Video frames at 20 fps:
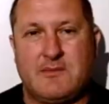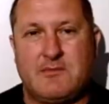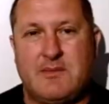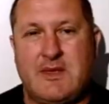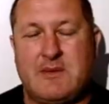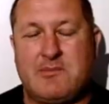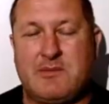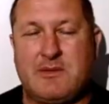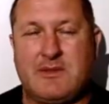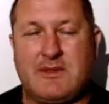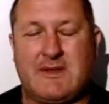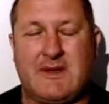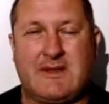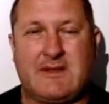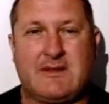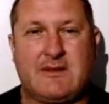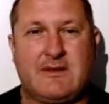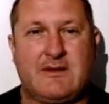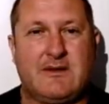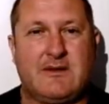people
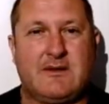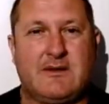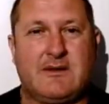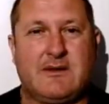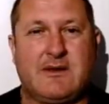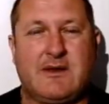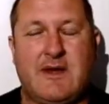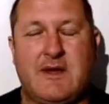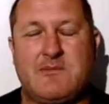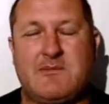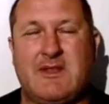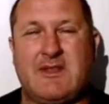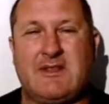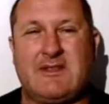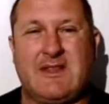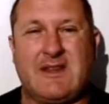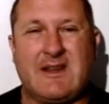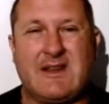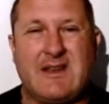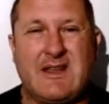that claim they
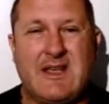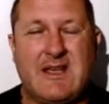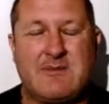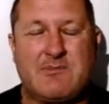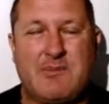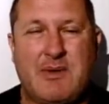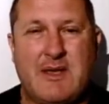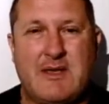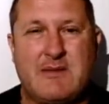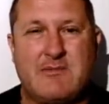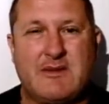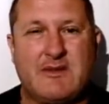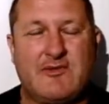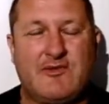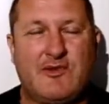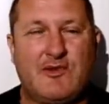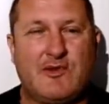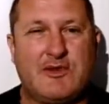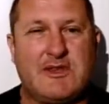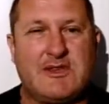didn't get payment
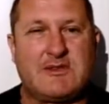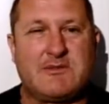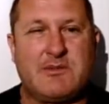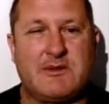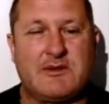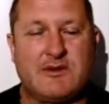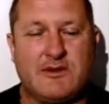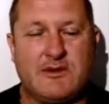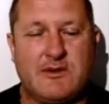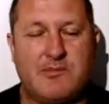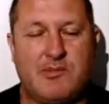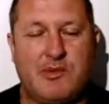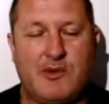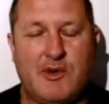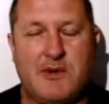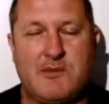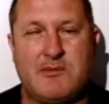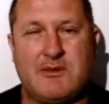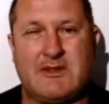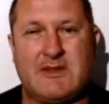for their special
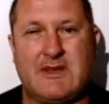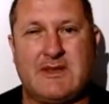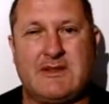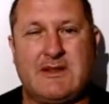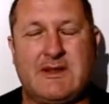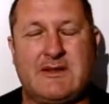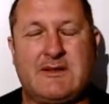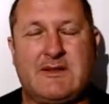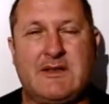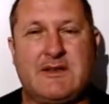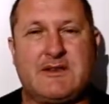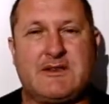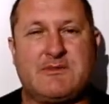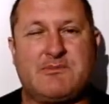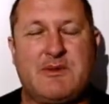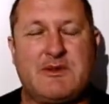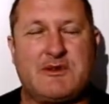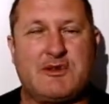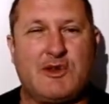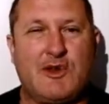deployment and that there's
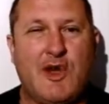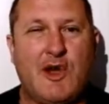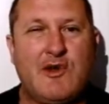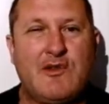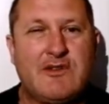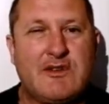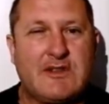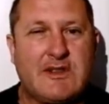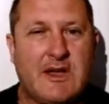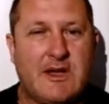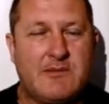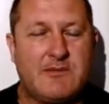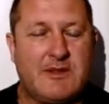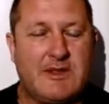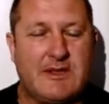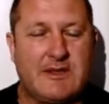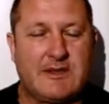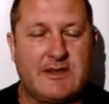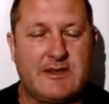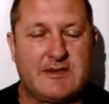special overtime
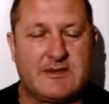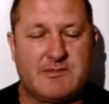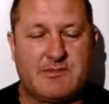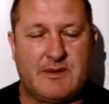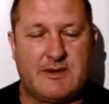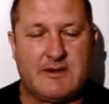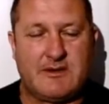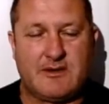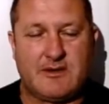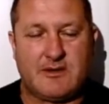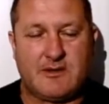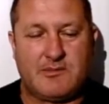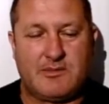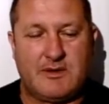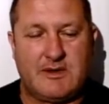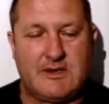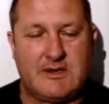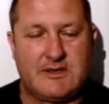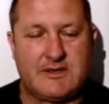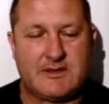that gets paid to the
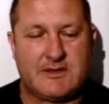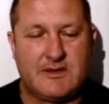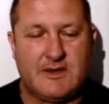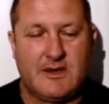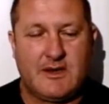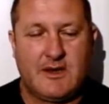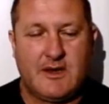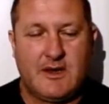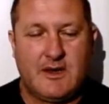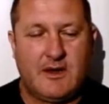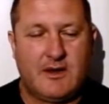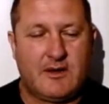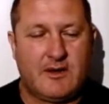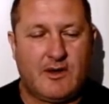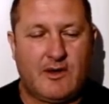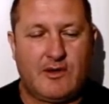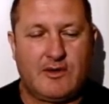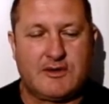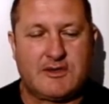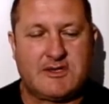police and a
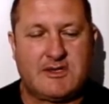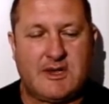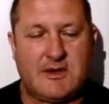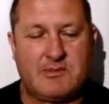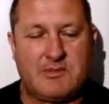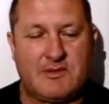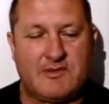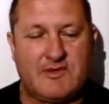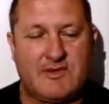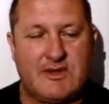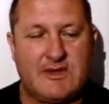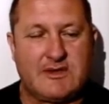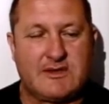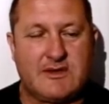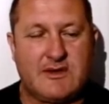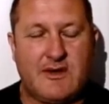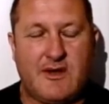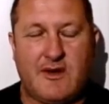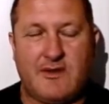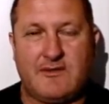whole schlep of
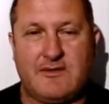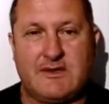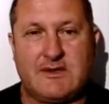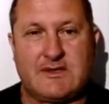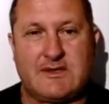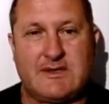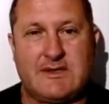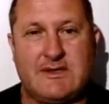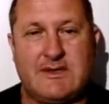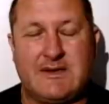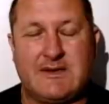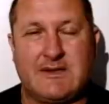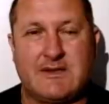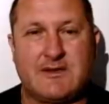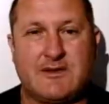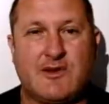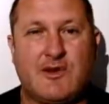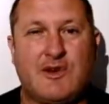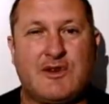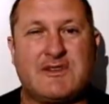things. Obviously, it
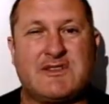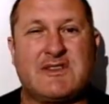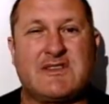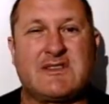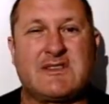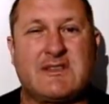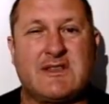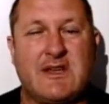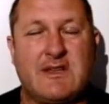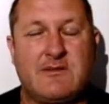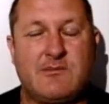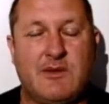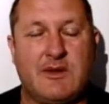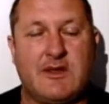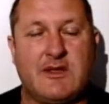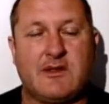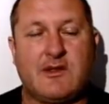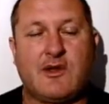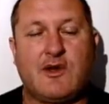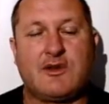doesn't cost the state
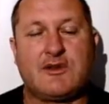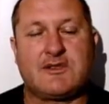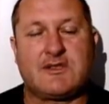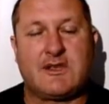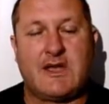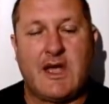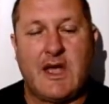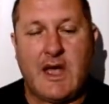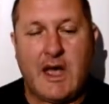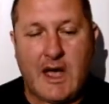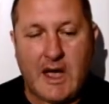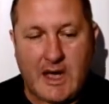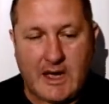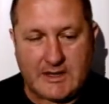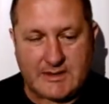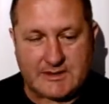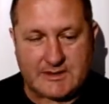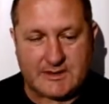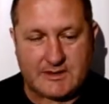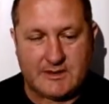money. It costs
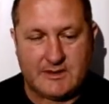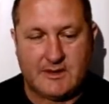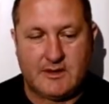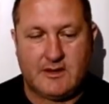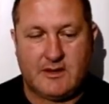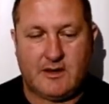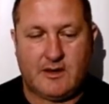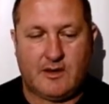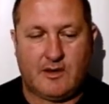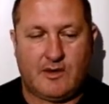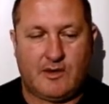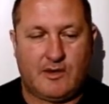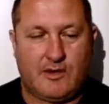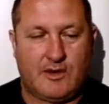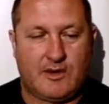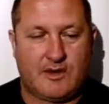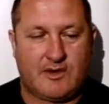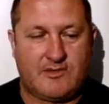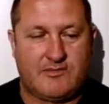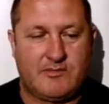us a whole
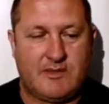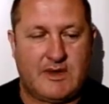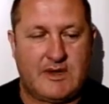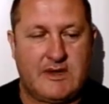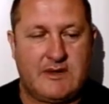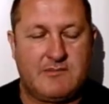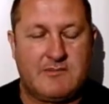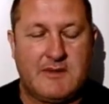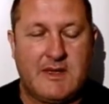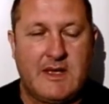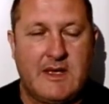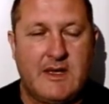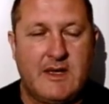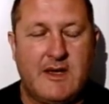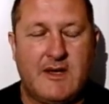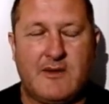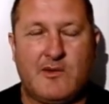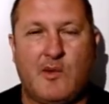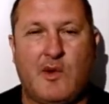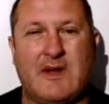lot of money.
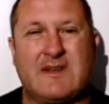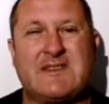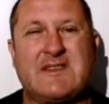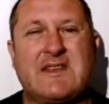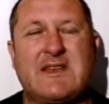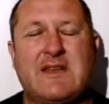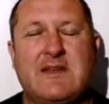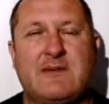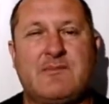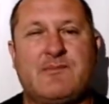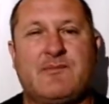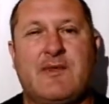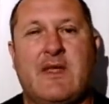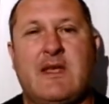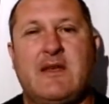And once again,